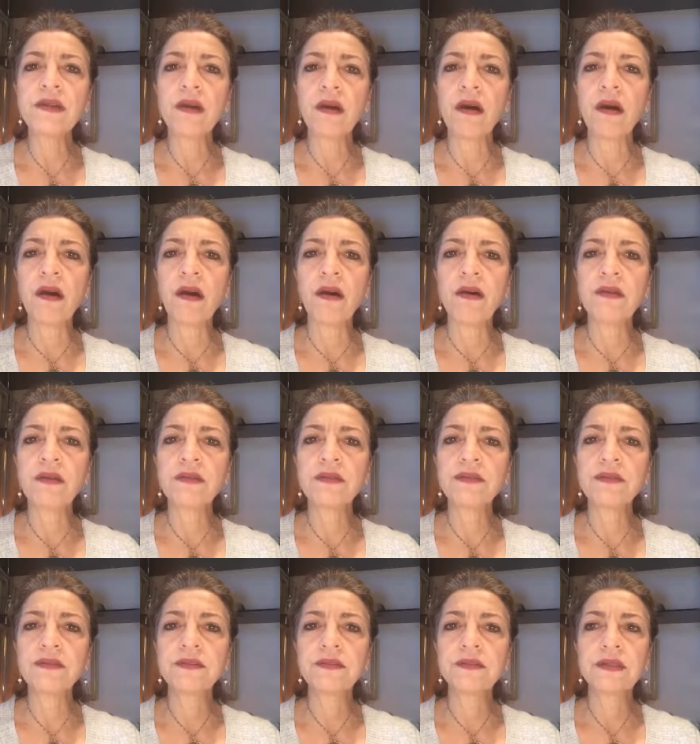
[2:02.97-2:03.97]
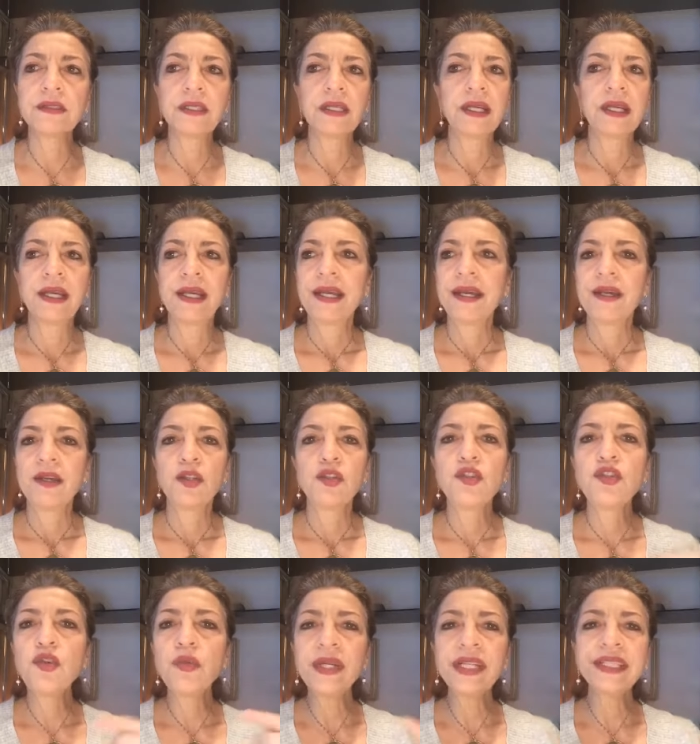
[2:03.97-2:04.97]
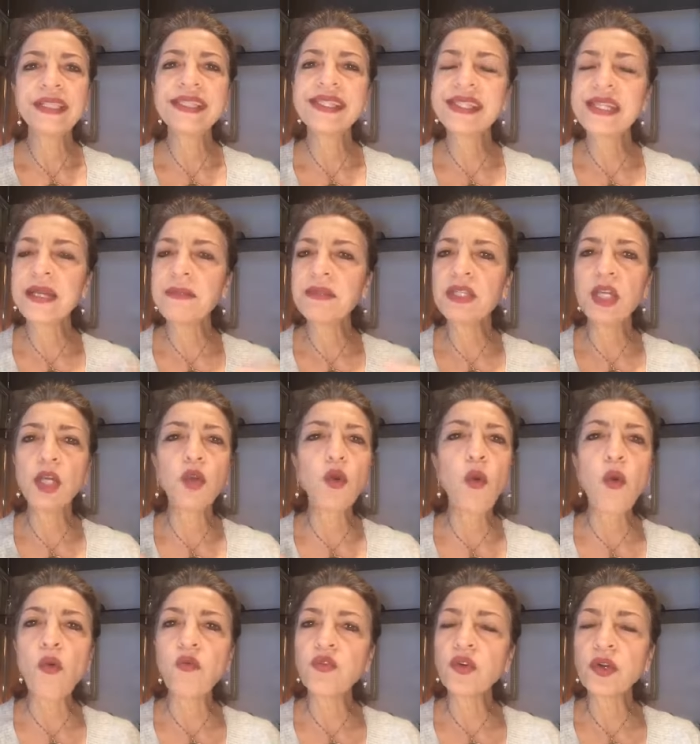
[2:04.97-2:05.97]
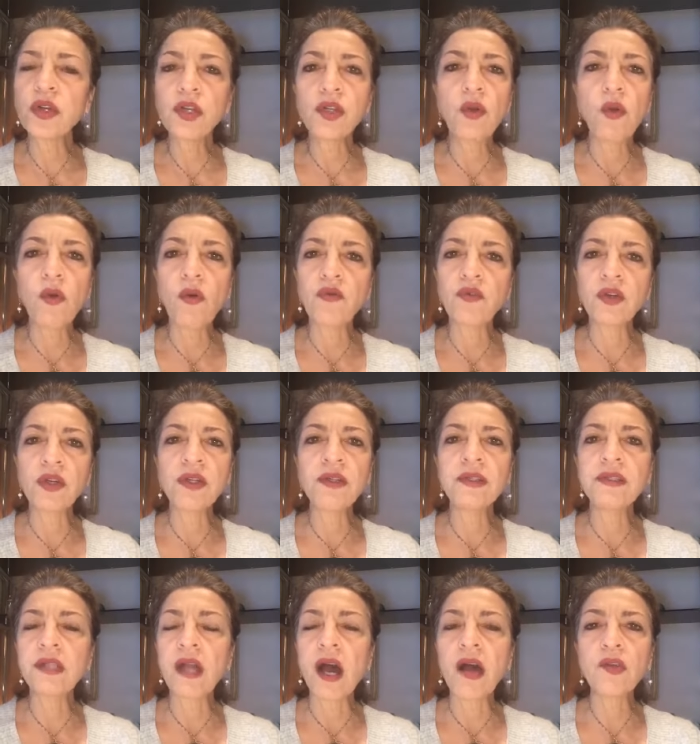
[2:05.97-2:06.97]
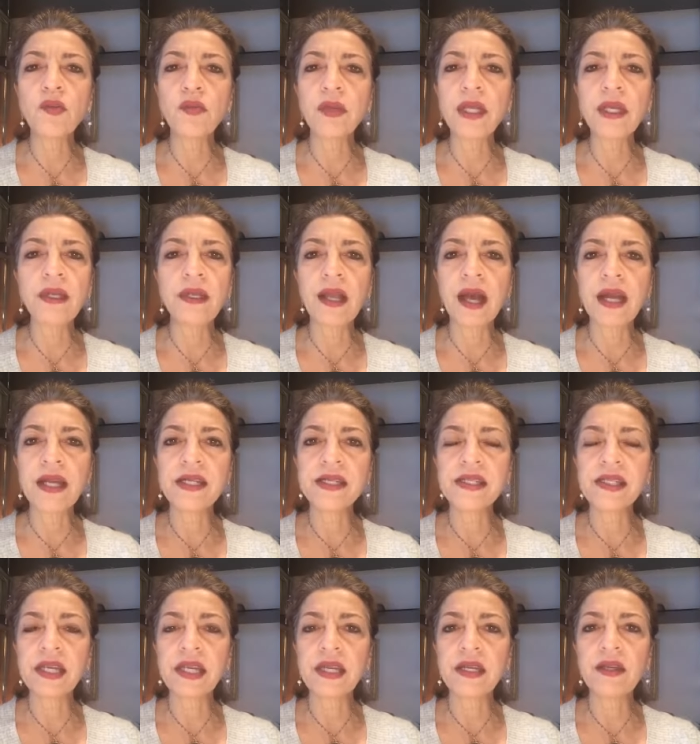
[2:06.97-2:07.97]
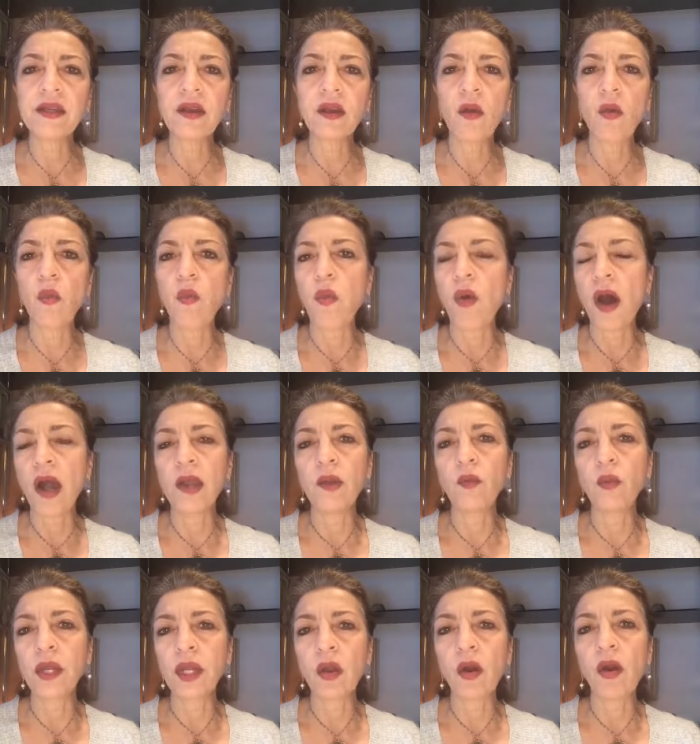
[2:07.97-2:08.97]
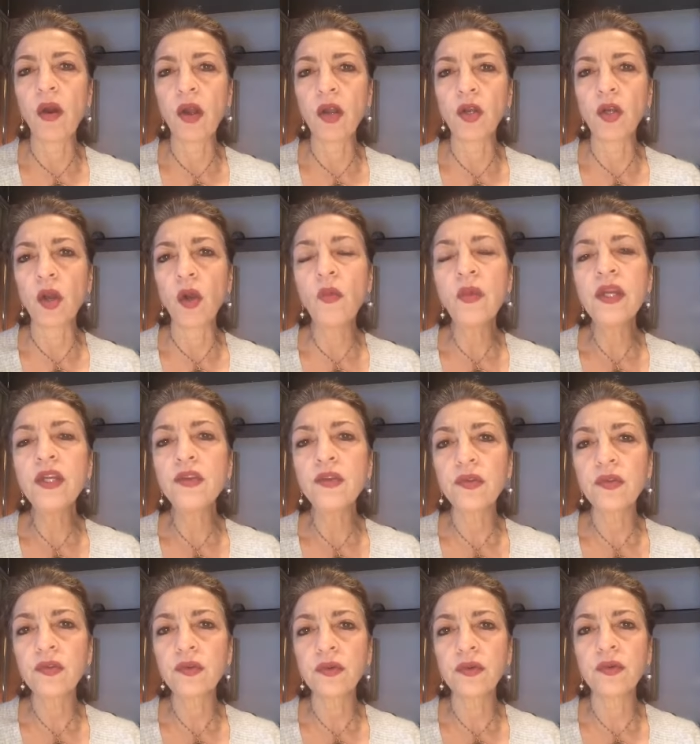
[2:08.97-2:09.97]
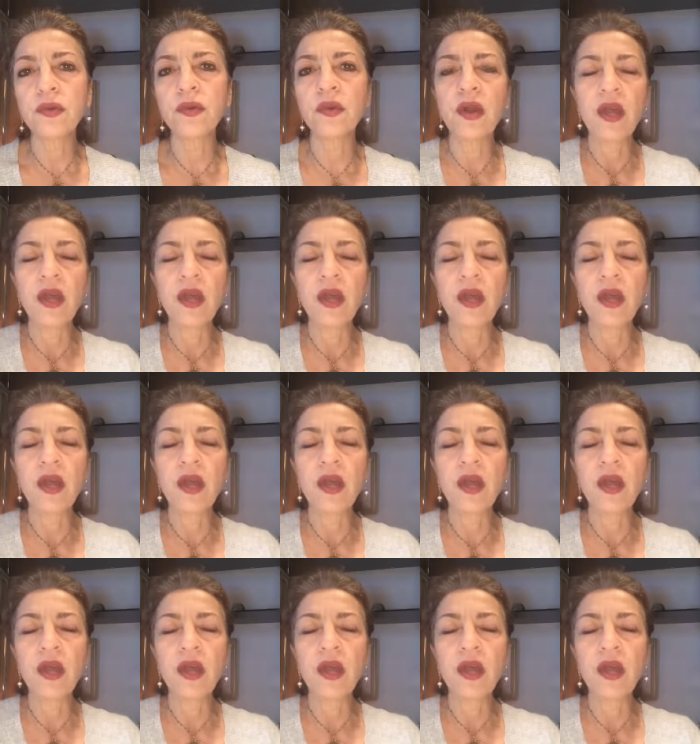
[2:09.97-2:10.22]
of doing the same thing over and over, not realizing why we are going through